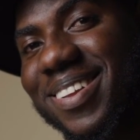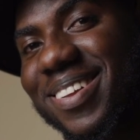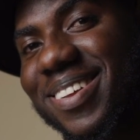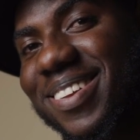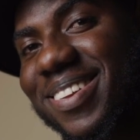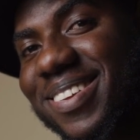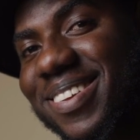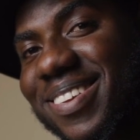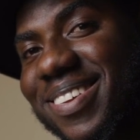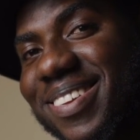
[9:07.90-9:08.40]

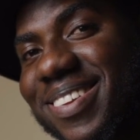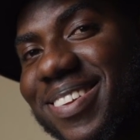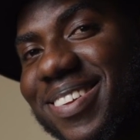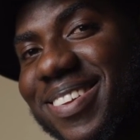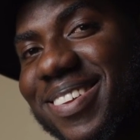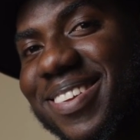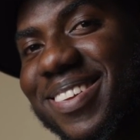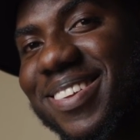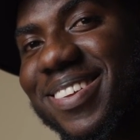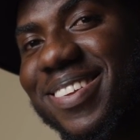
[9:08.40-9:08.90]

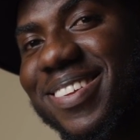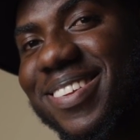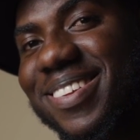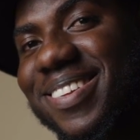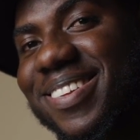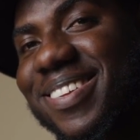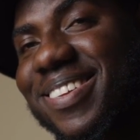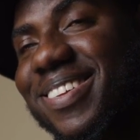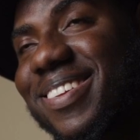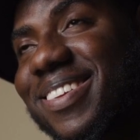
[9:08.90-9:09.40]

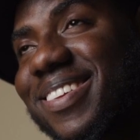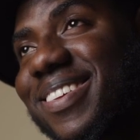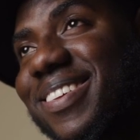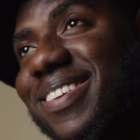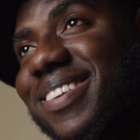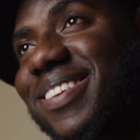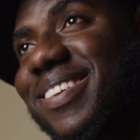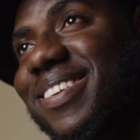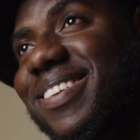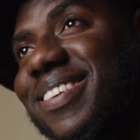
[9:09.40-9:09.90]

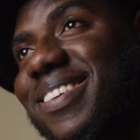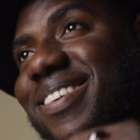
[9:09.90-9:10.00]
[no speech]